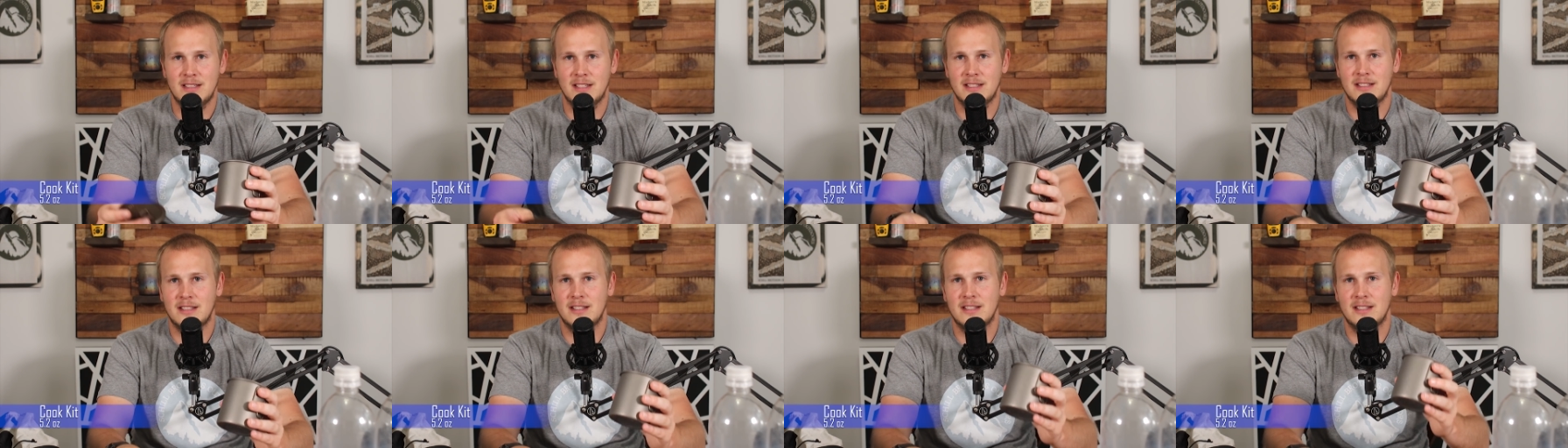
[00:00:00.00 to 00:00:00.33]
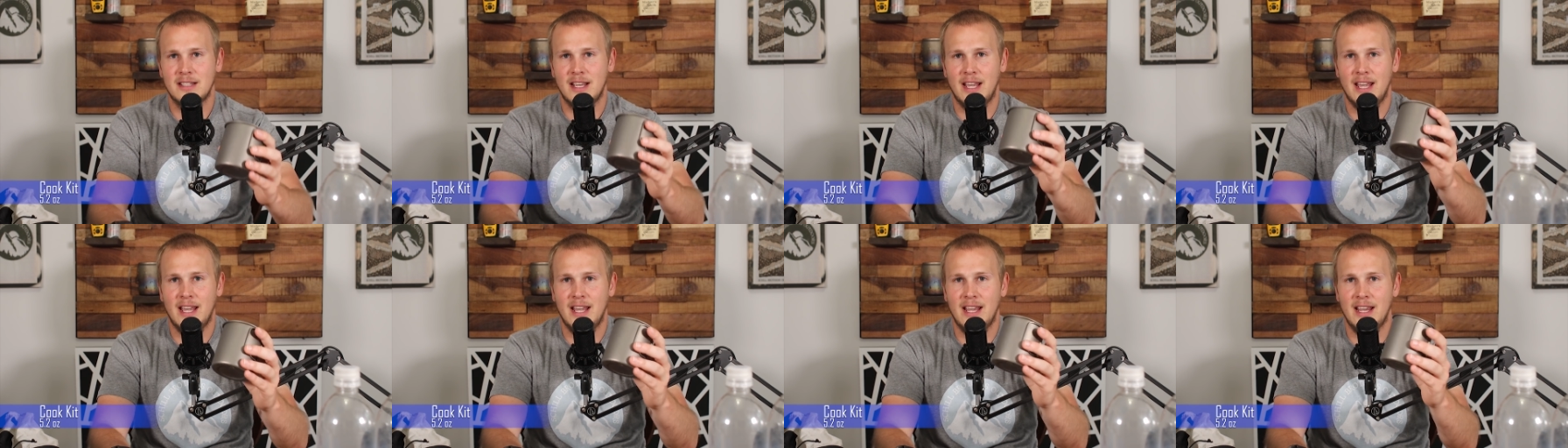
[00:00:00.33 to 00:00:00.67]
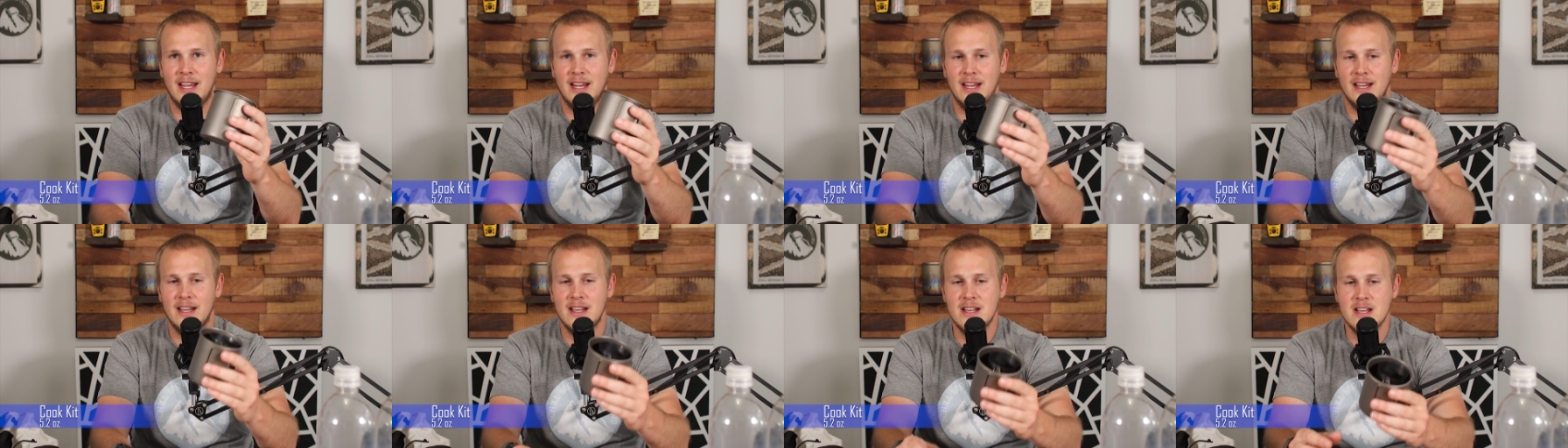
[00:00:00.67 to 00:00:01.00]
This is
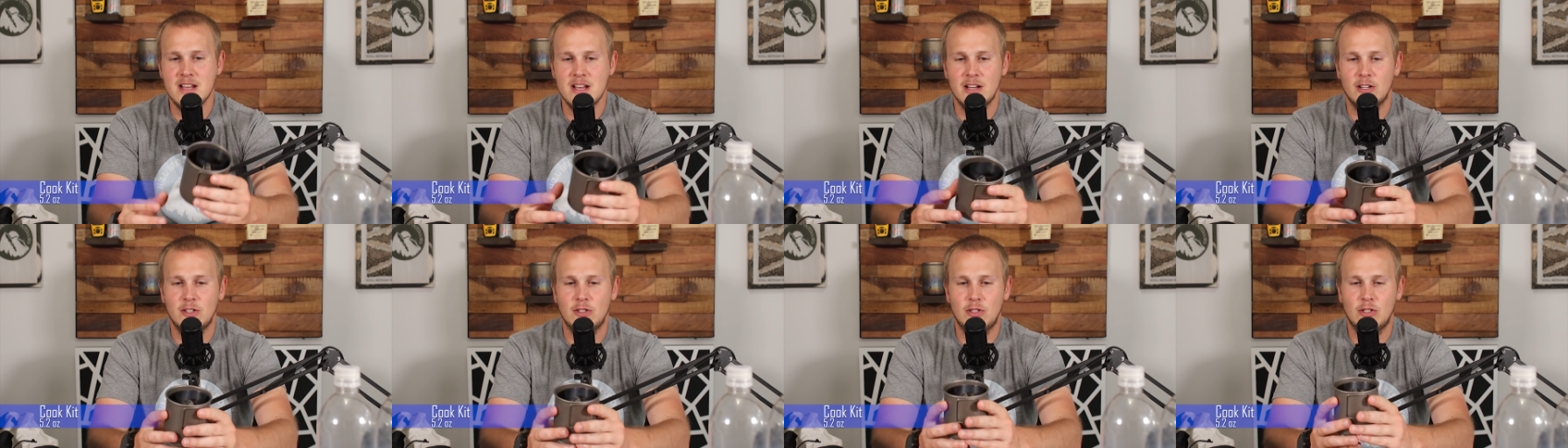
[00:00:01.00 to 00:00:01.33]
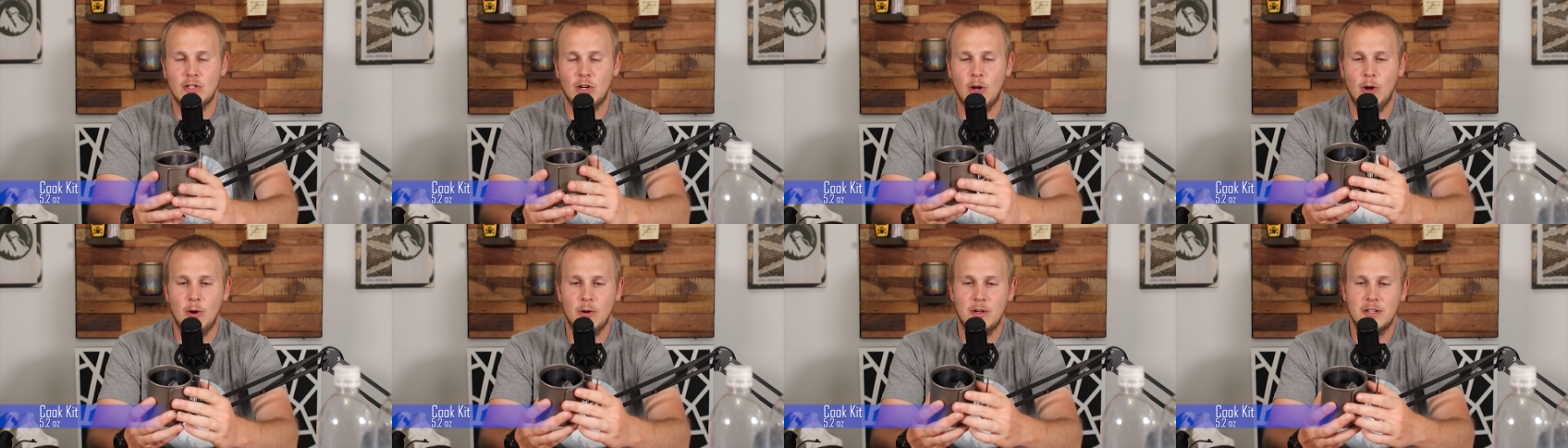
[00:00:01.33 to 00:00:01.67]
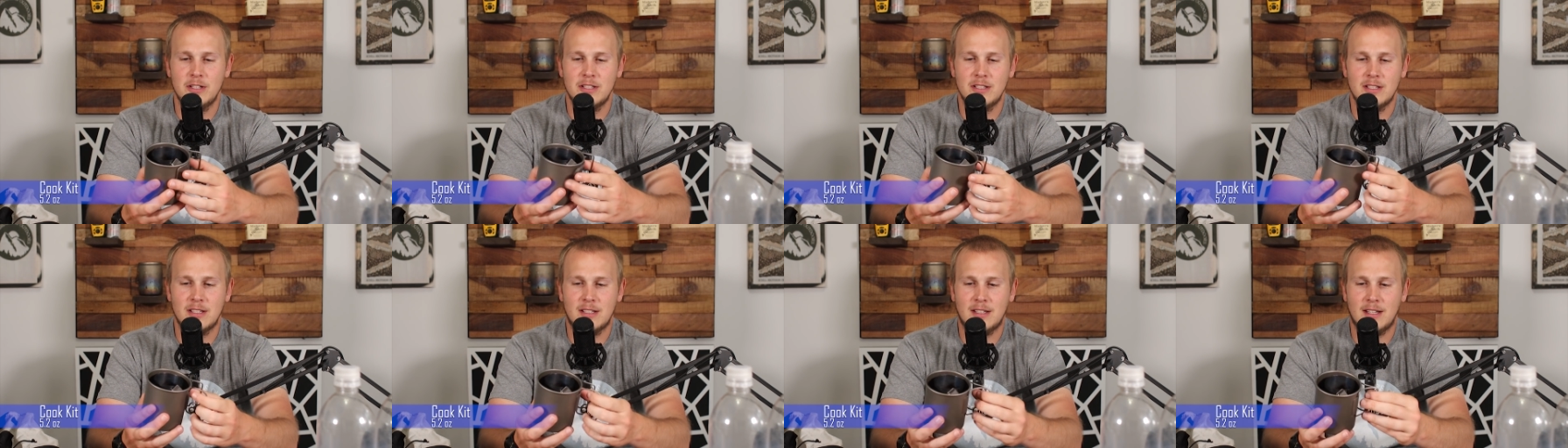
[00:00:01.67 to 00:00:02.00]
a
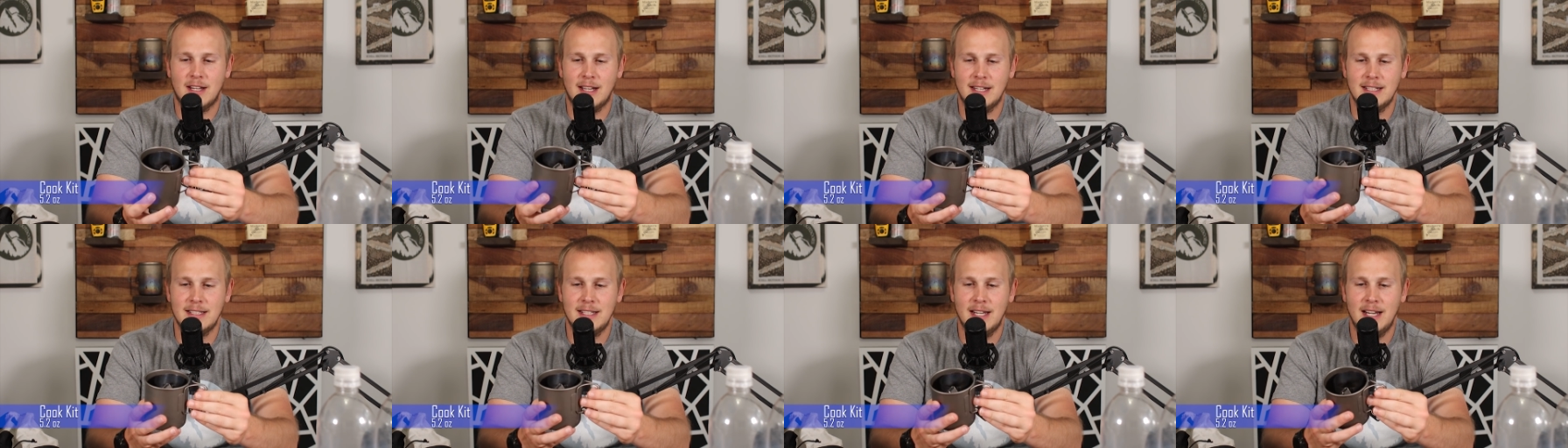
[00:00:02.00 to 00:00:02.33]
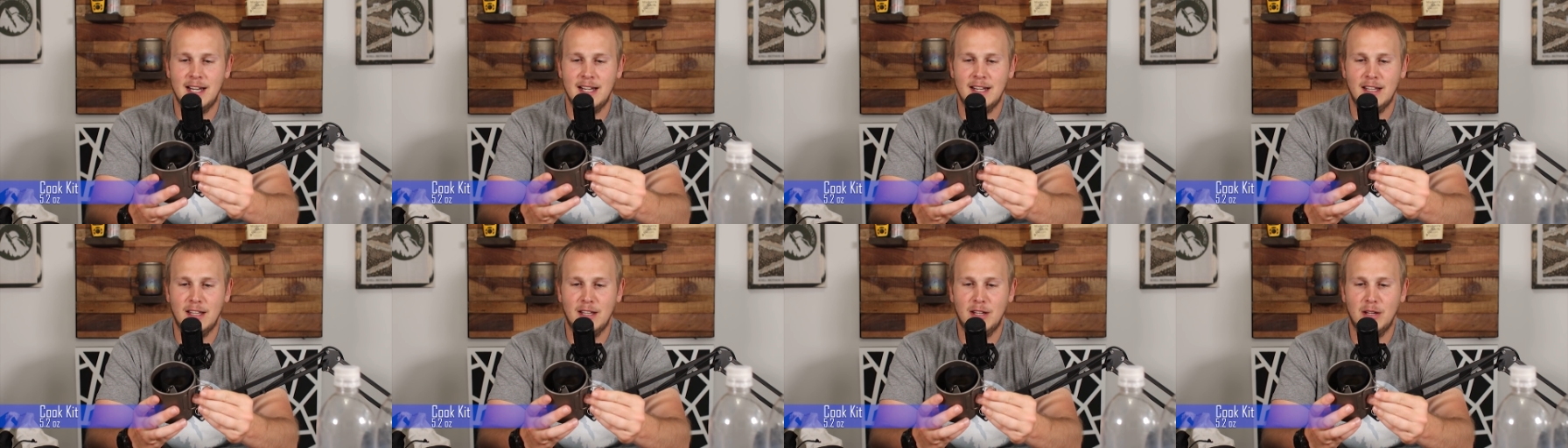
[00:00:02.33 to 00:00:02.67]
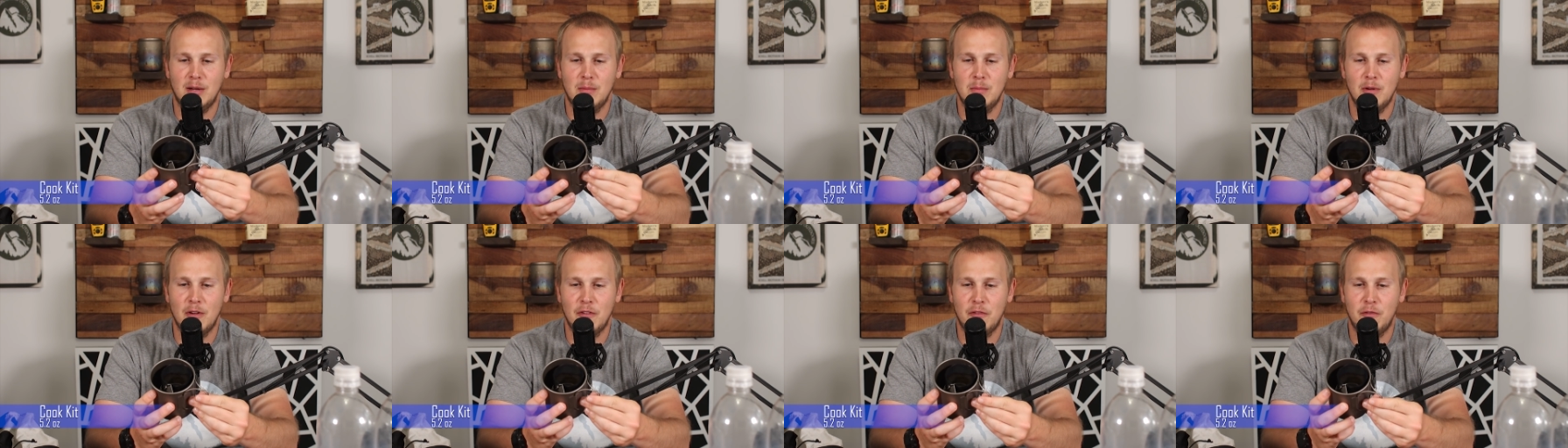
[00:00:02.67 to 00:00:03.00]
Toaks
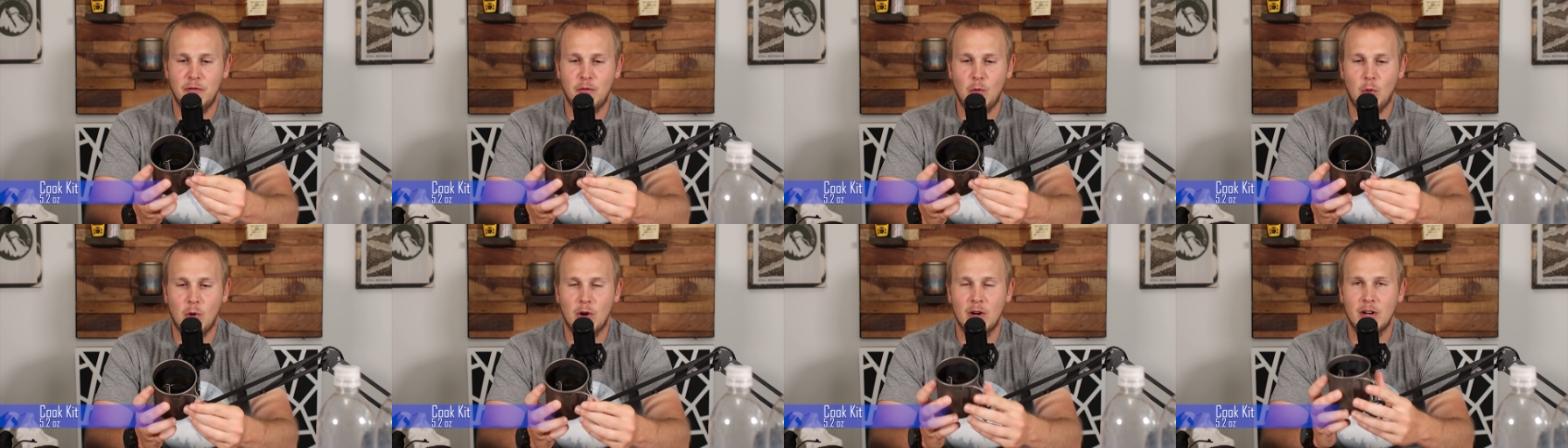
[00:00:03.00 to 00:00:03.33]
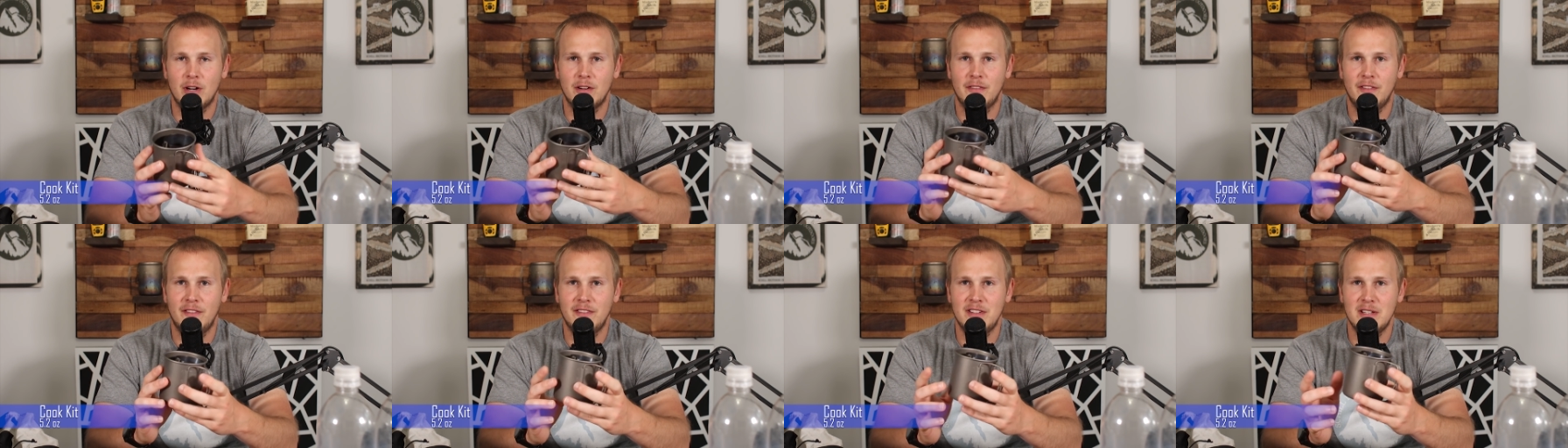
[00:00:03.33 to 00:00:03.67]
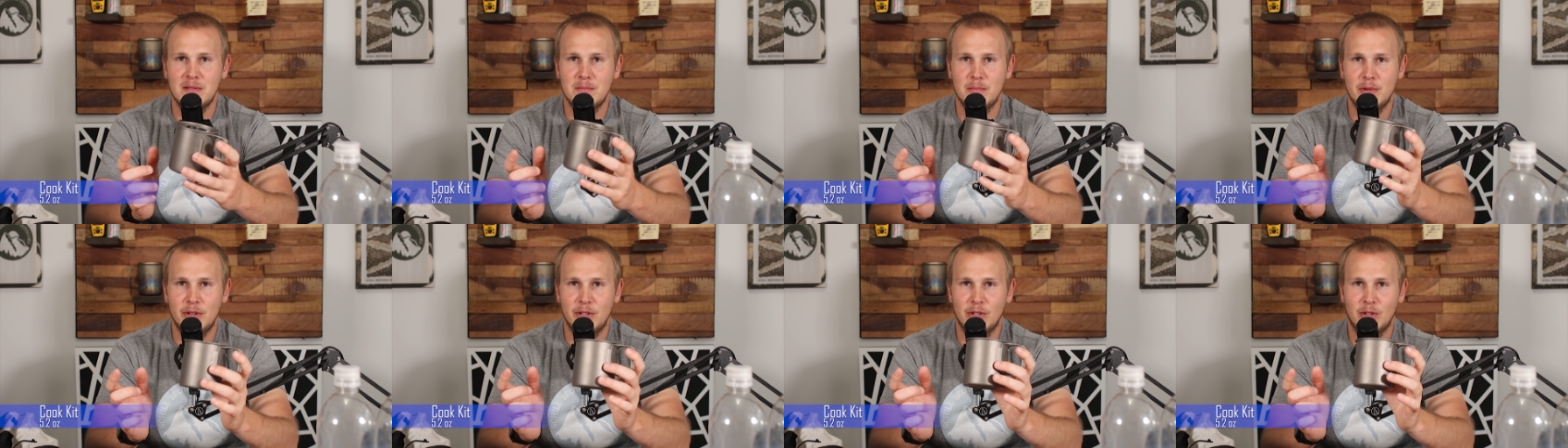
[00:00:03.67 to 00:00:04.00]
titanium
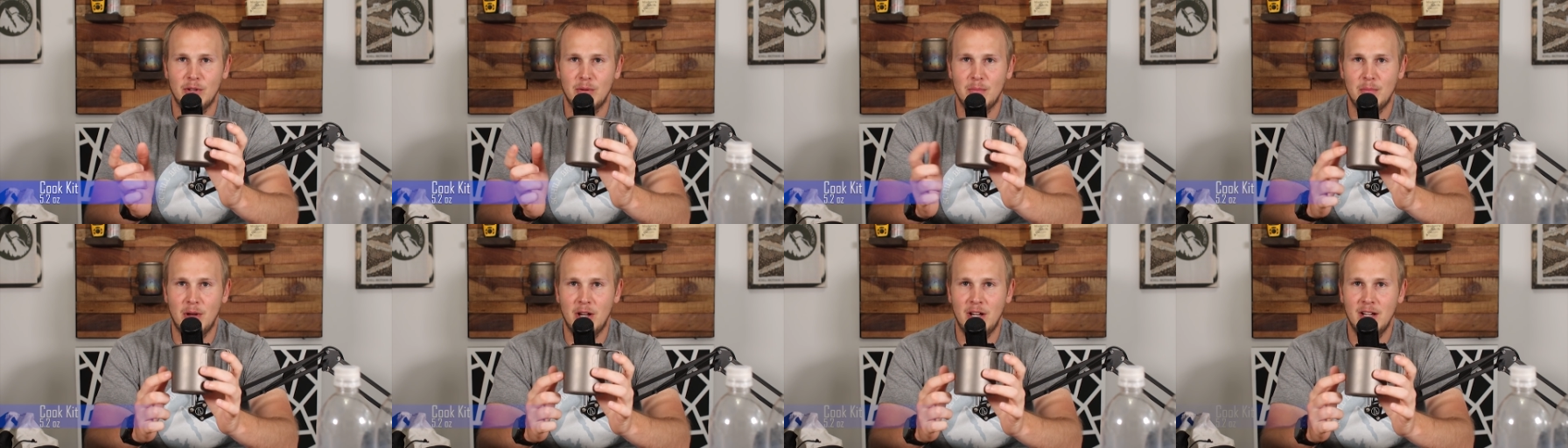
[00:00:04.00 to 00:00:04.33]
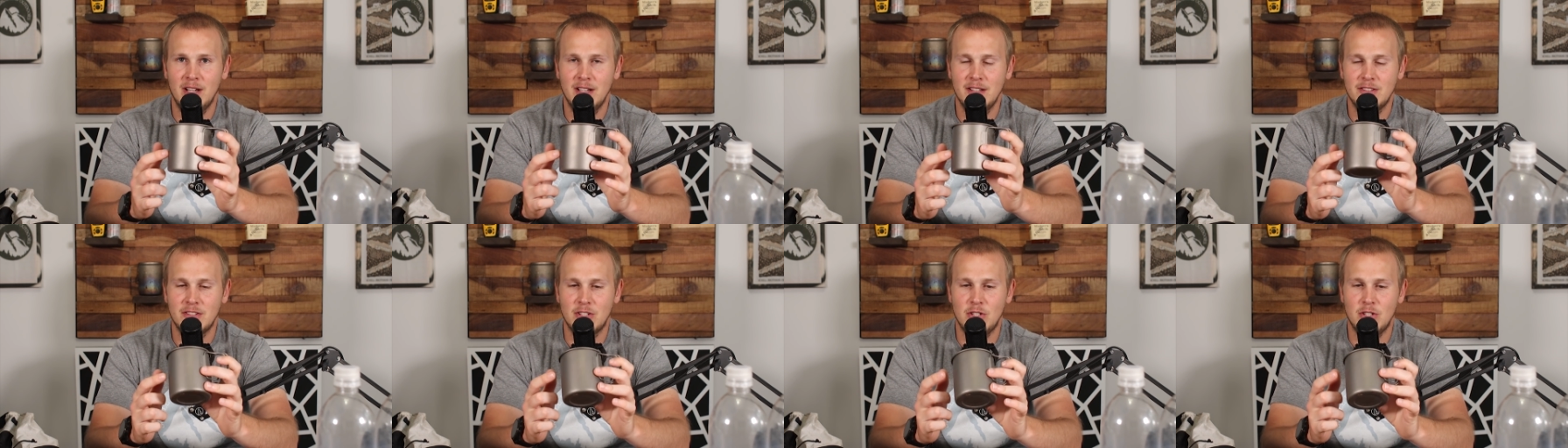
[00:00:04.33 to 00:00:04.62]
450 ml mug.